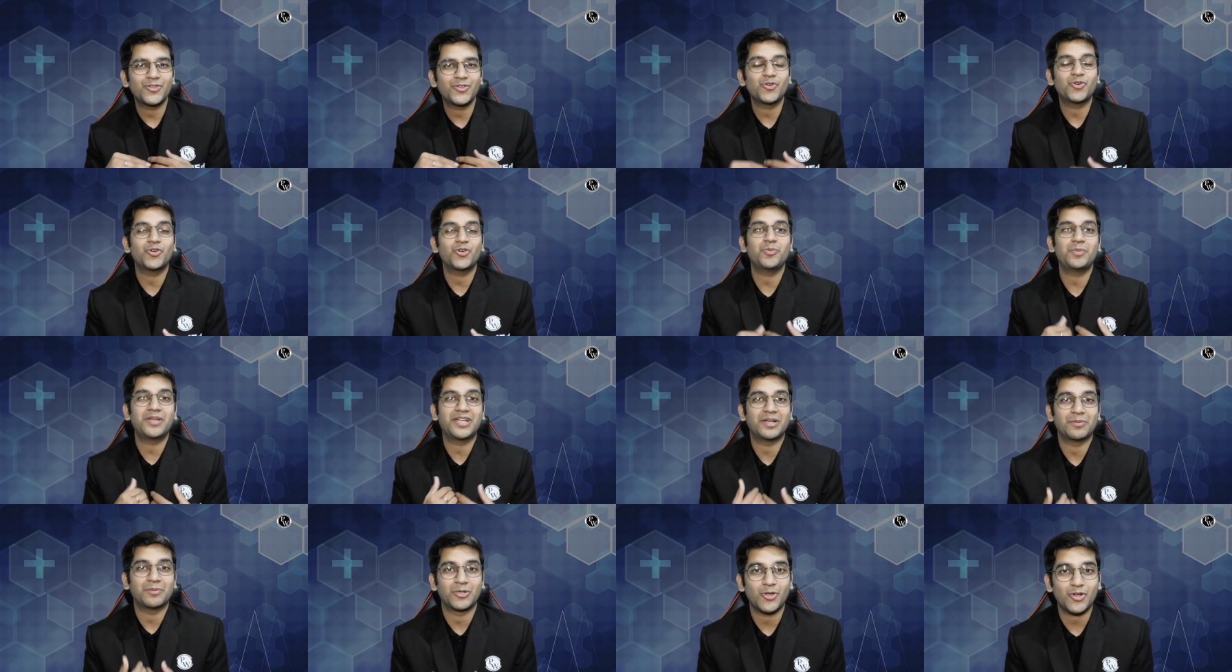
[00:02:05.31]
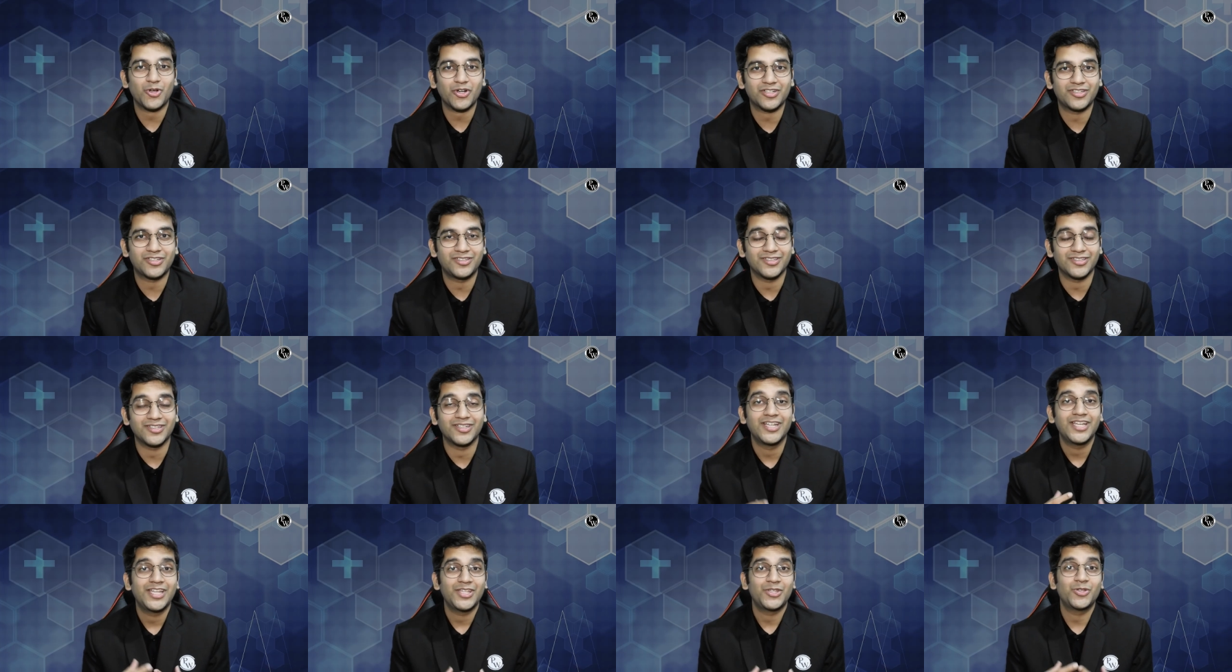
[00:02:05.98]
you're going to become a
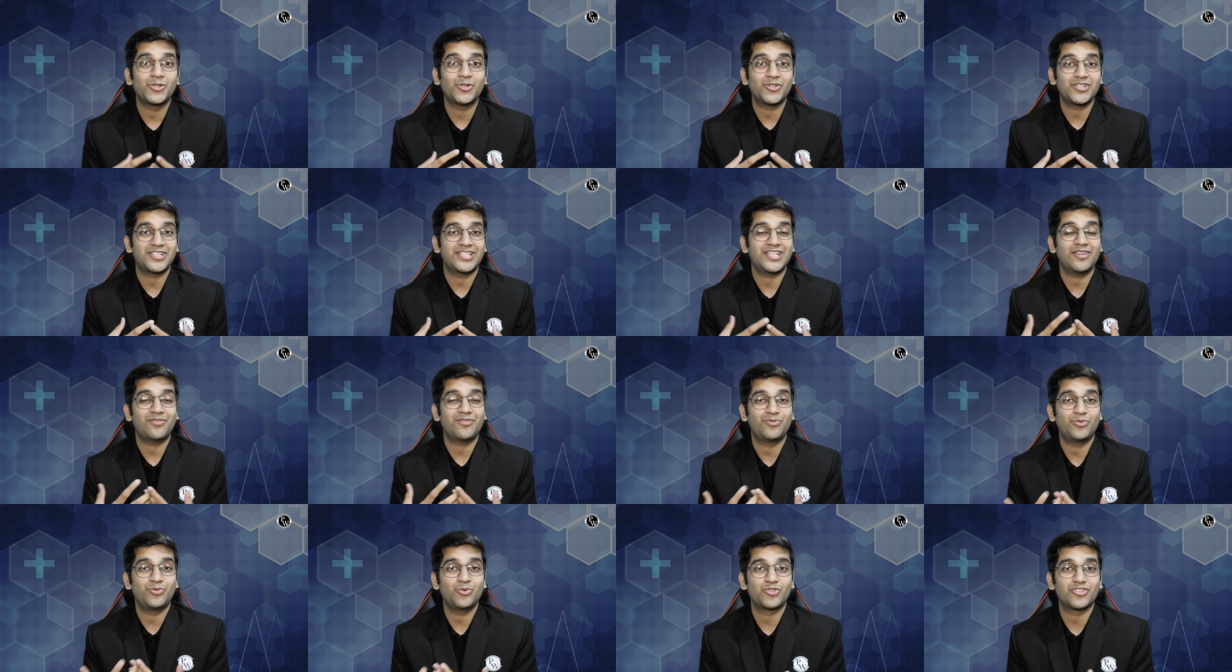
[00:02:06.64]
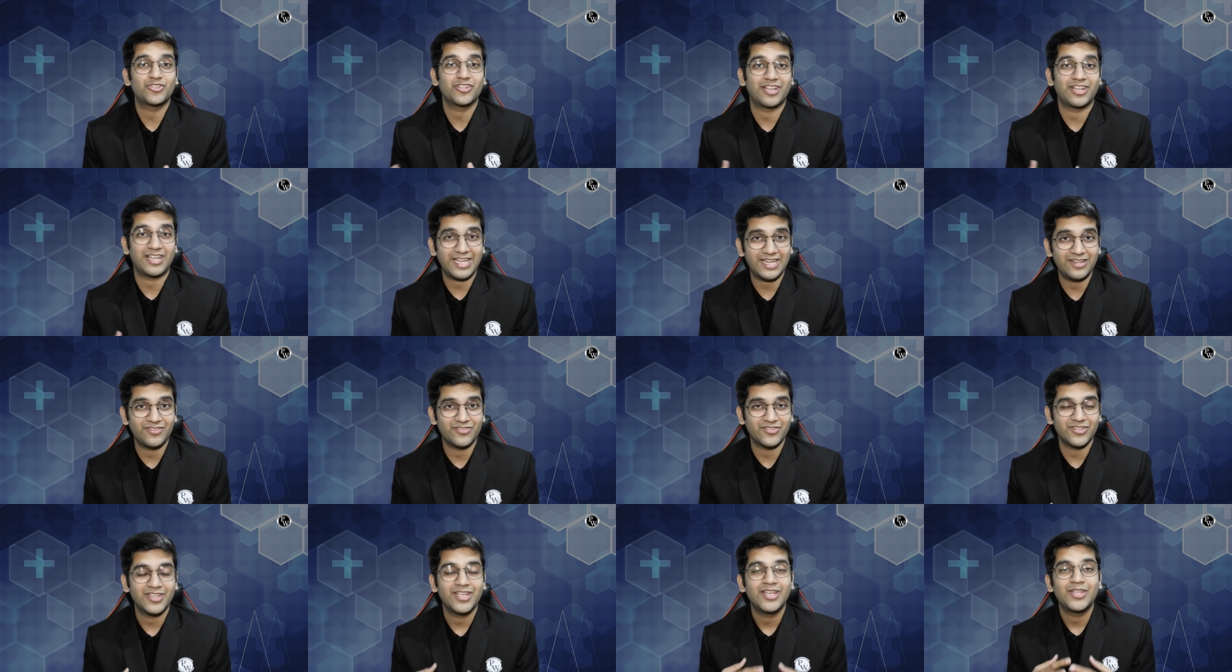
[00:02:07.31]
doctor you're going to save future
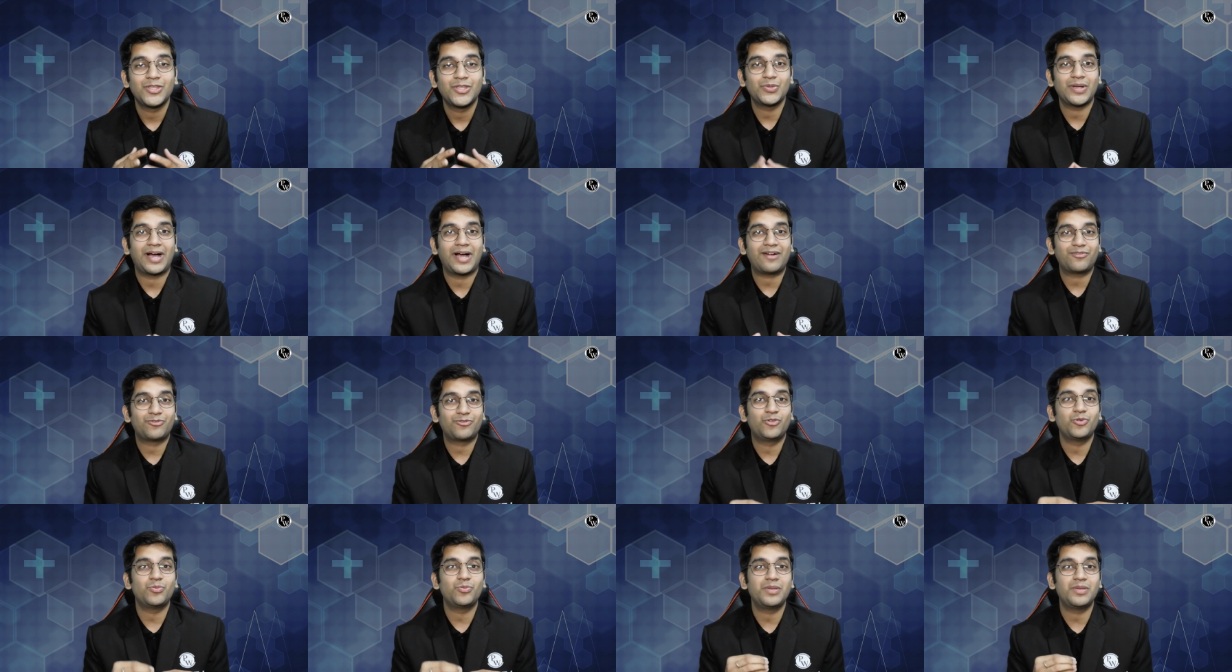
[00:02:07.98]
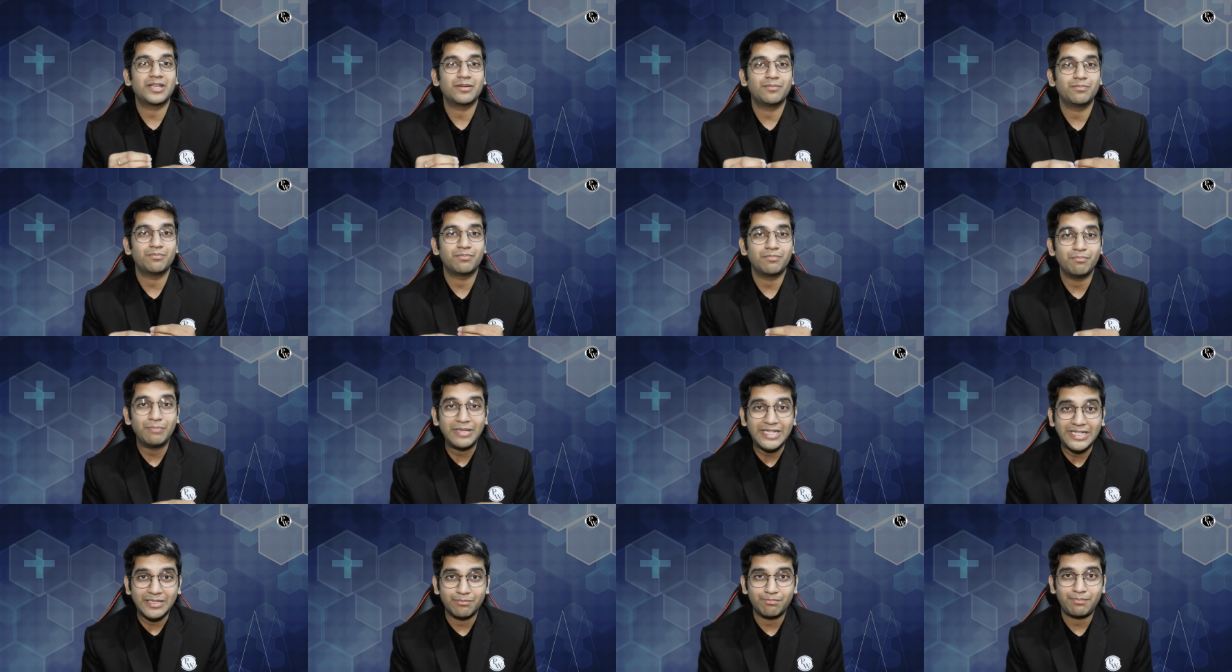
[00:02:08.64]
lives you have to become
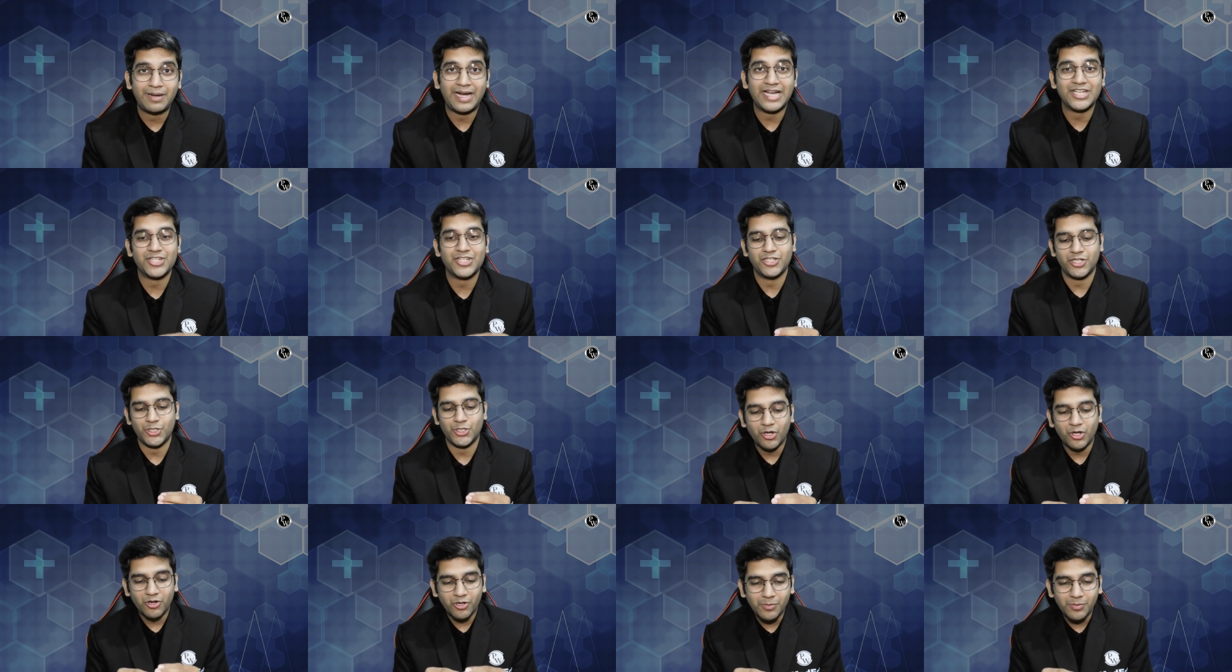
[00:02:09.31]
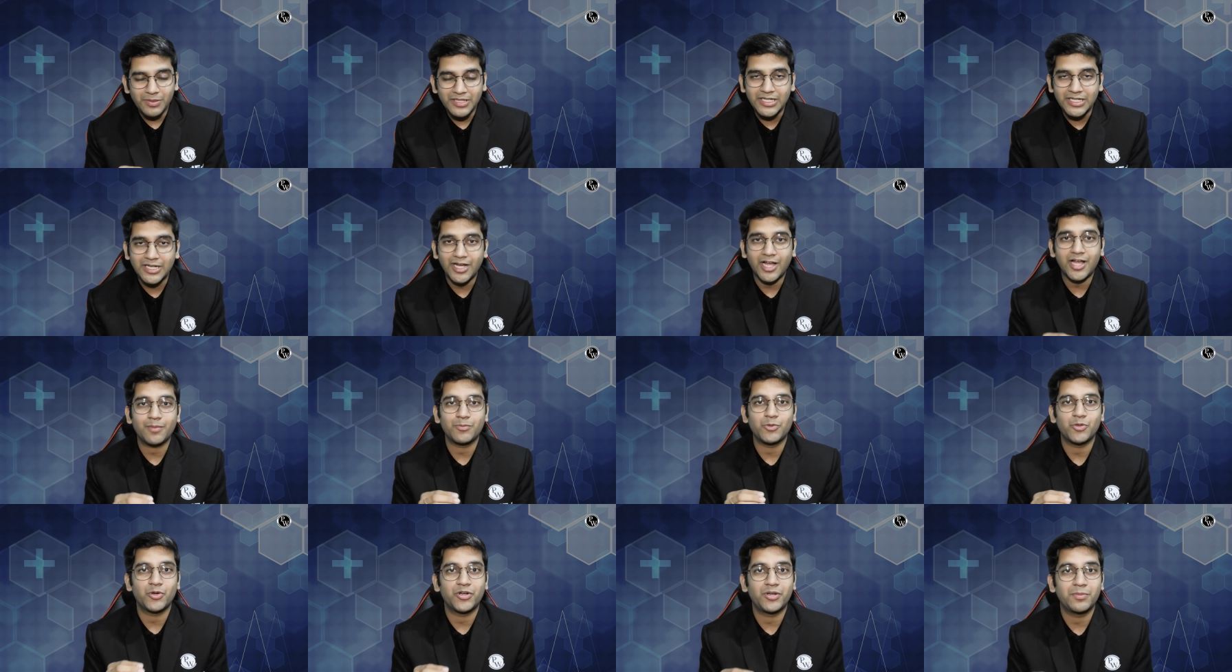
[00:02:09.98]
be compassionate you have to be
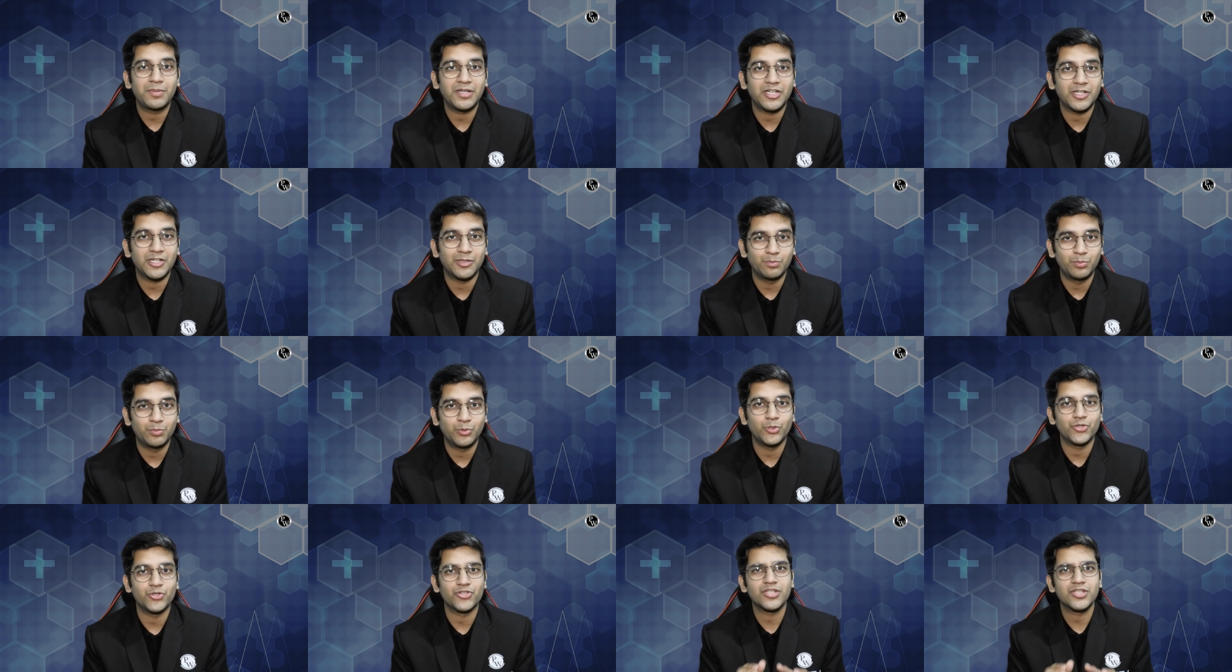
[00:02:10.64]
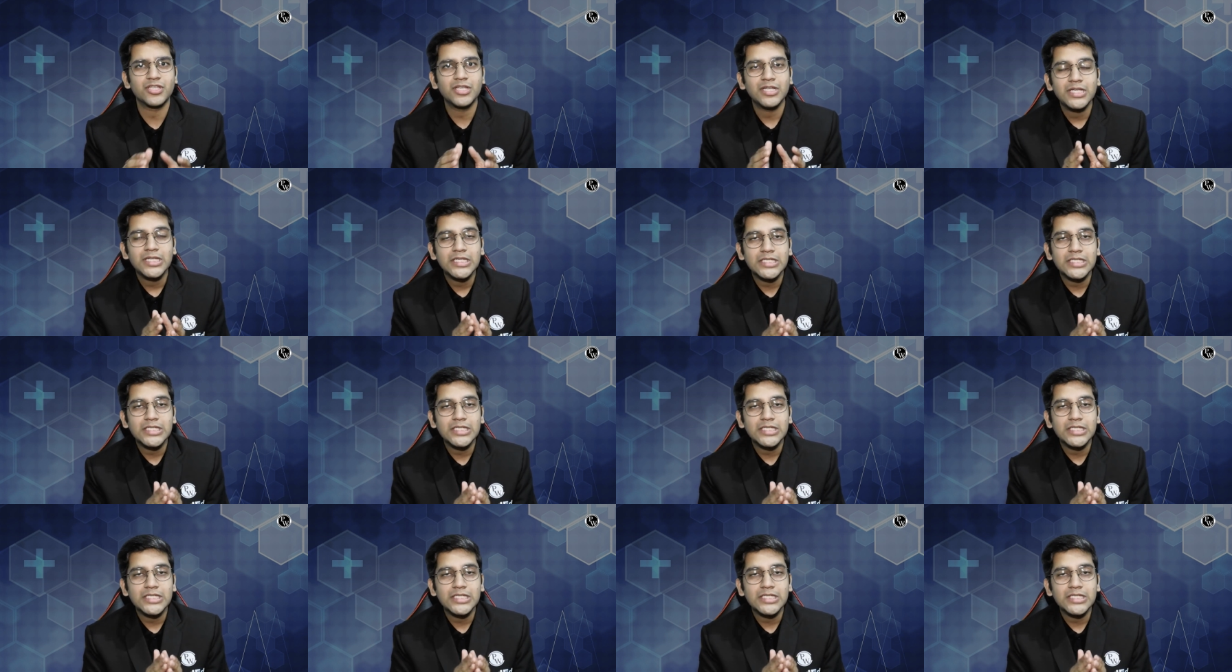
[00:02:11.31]
calm you have to be composed